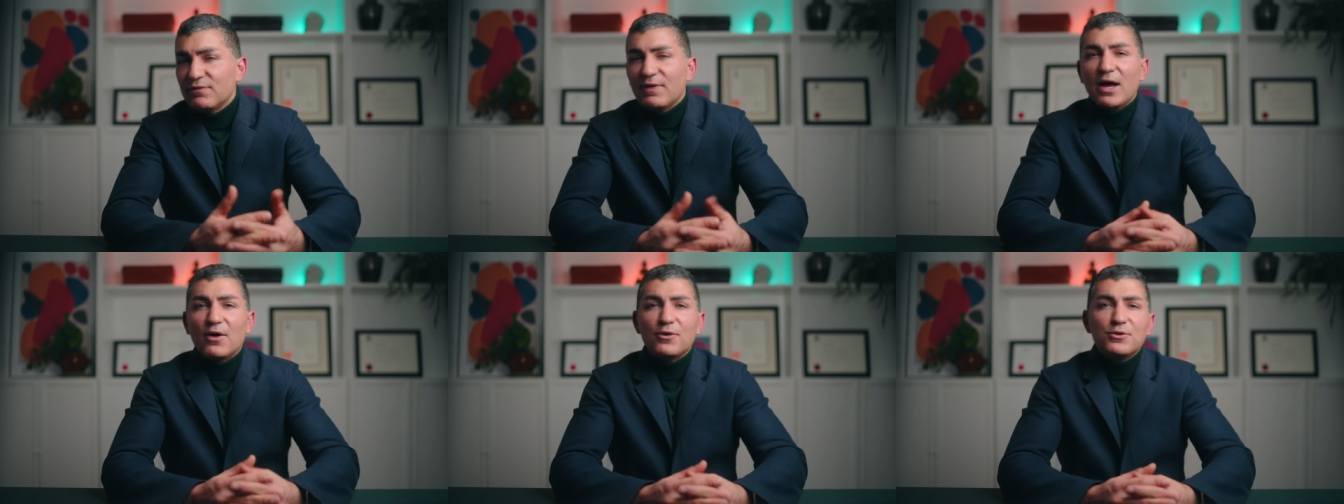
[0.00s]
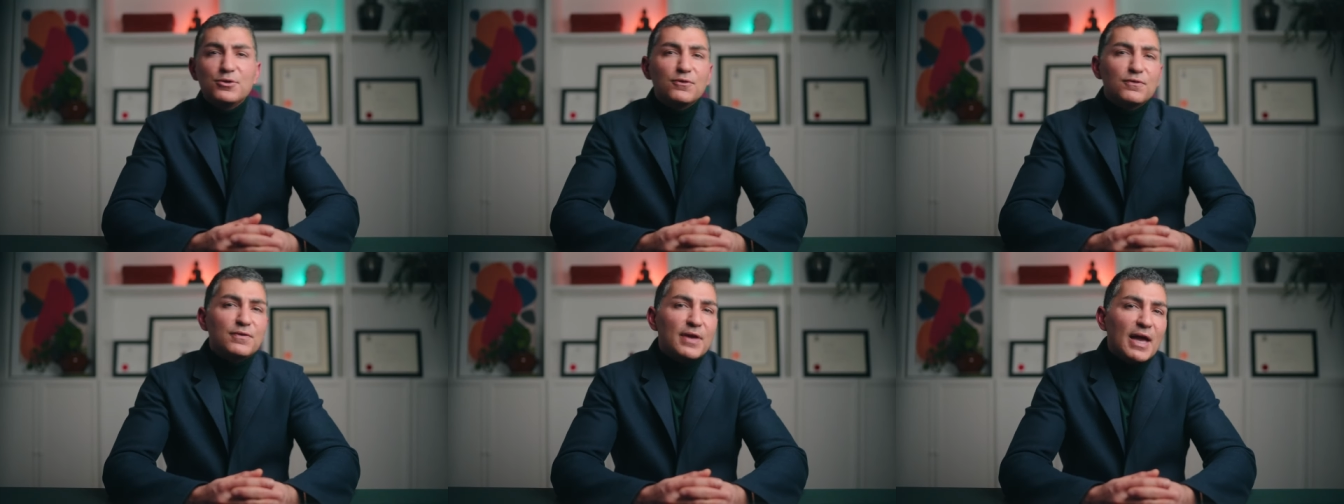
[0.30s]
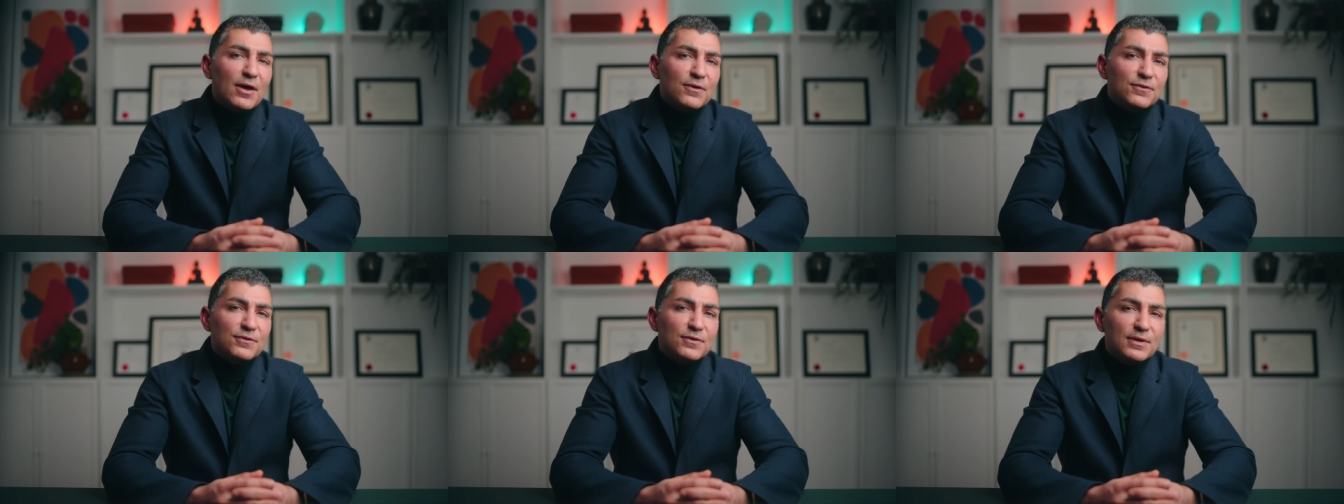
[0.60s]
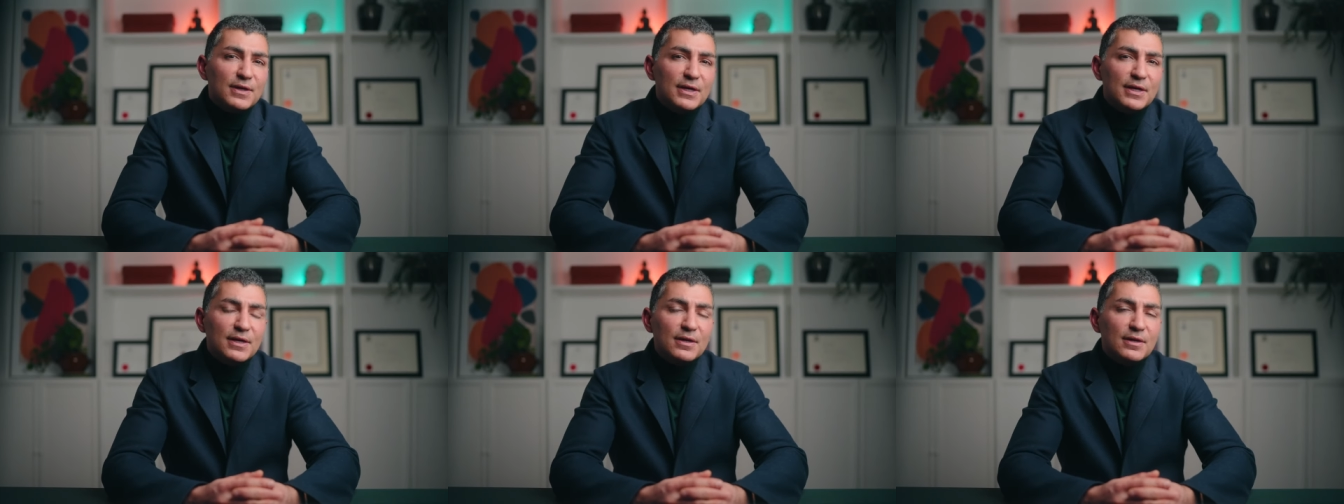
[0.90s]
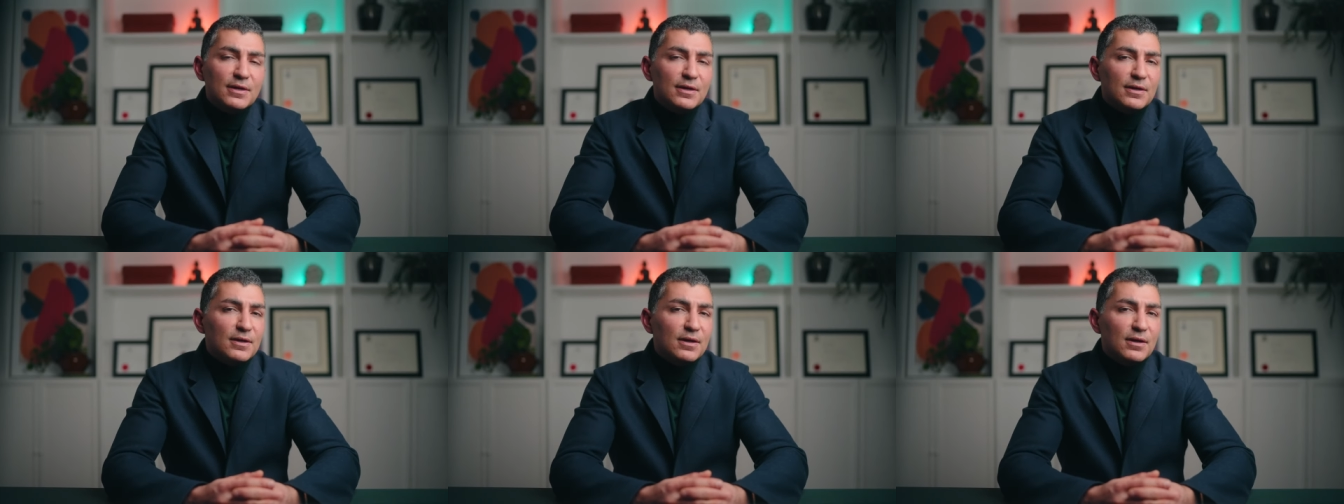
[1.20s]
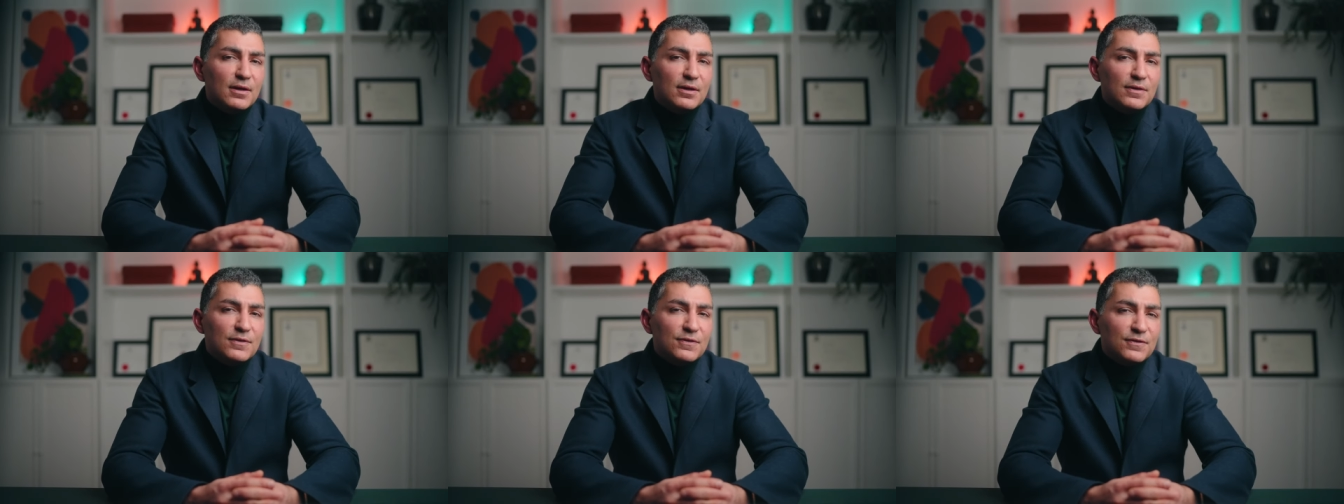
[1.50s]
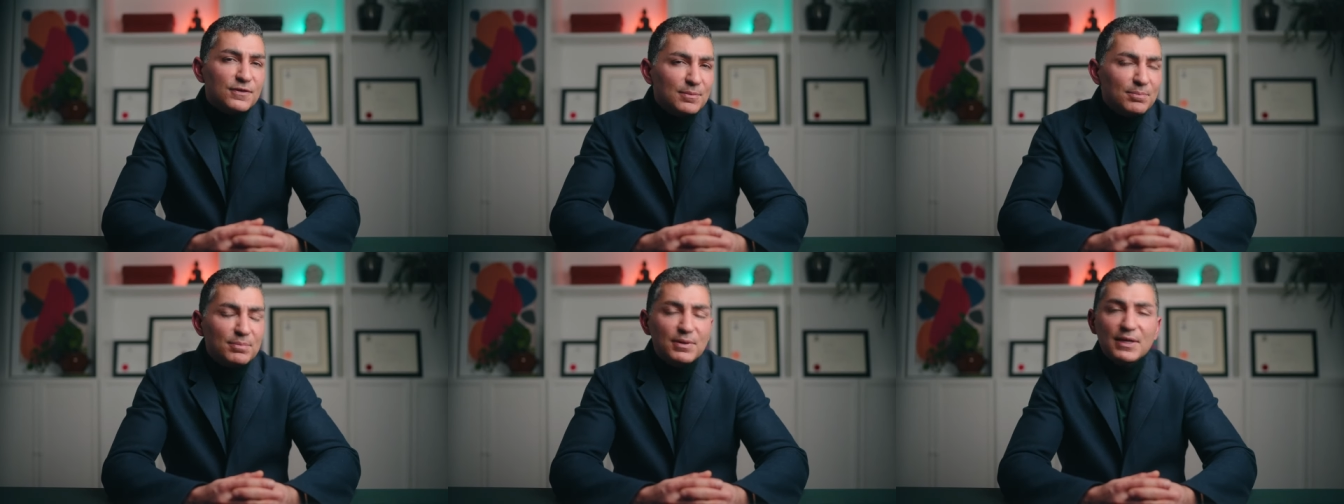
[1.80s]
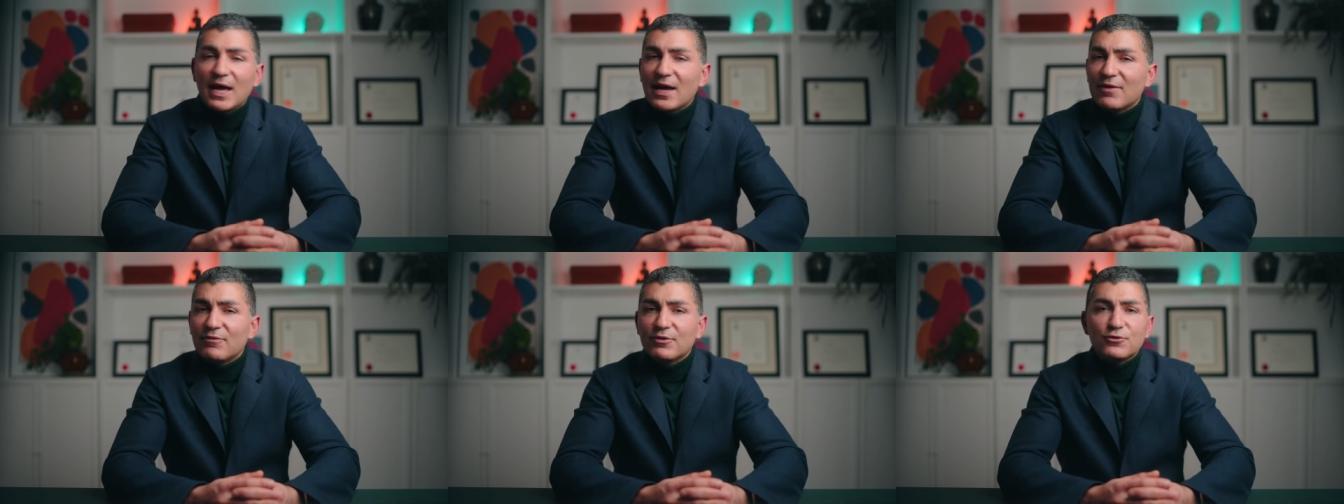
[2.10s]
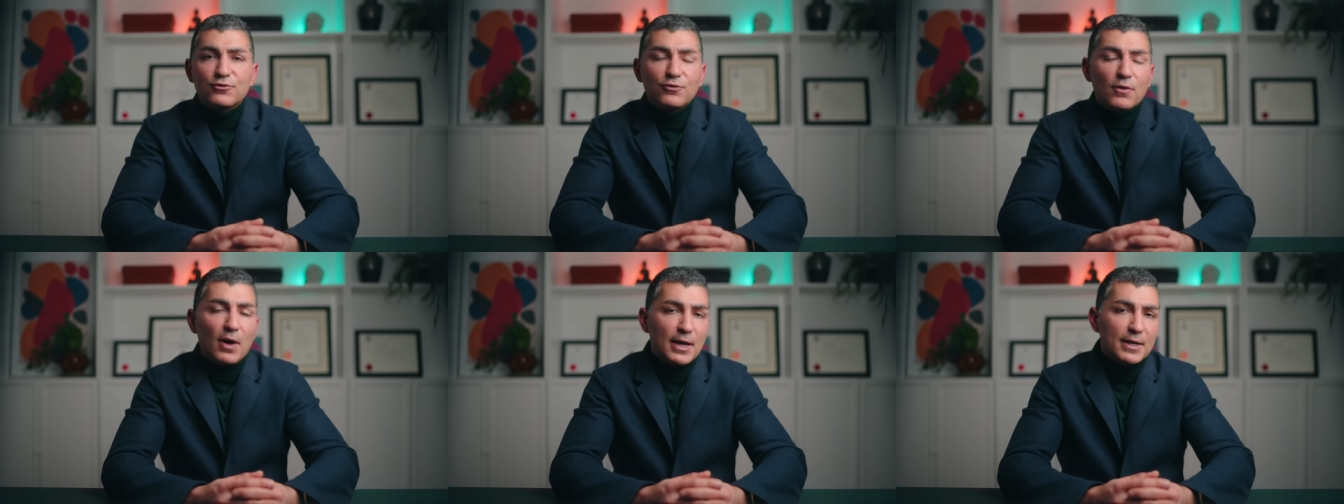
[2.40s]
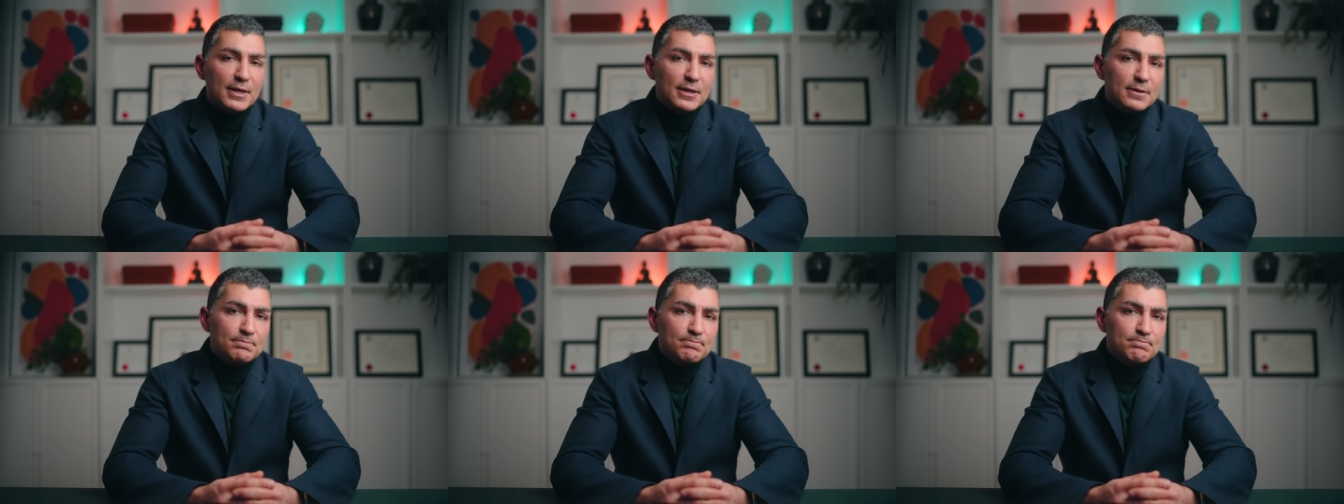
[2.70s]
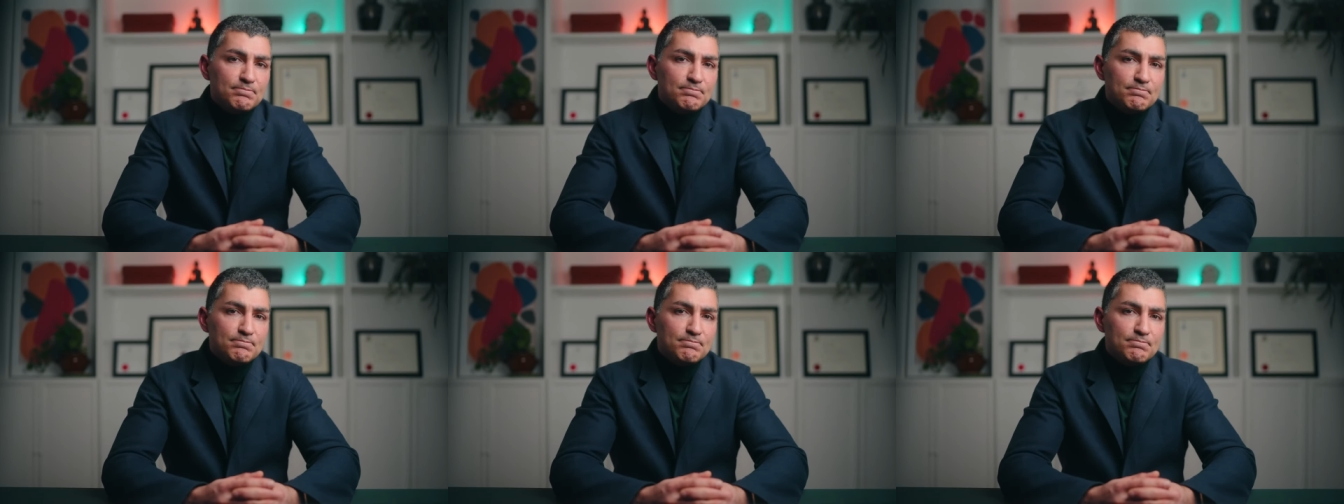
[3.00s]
value of counseling simply haven't tried it.